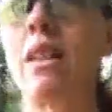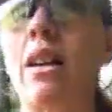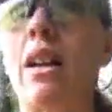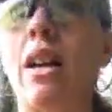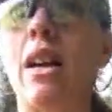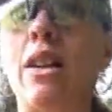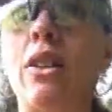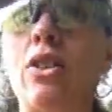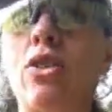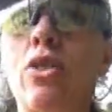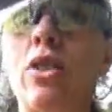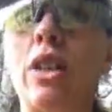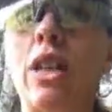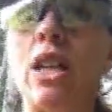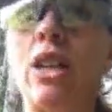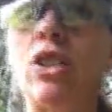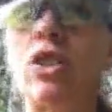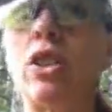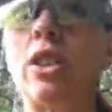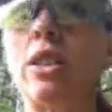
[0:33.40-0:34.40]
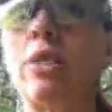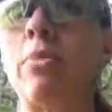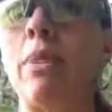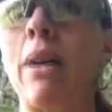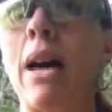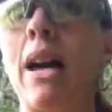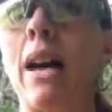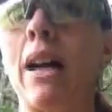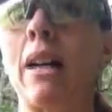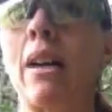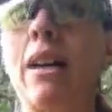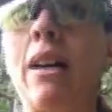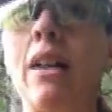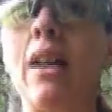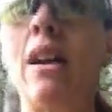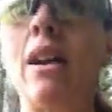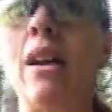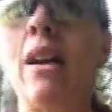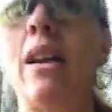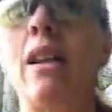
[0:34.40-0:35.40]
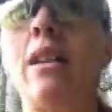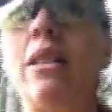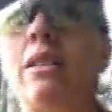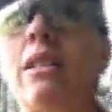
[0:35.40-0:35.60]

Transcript: Guide Creations pack. It is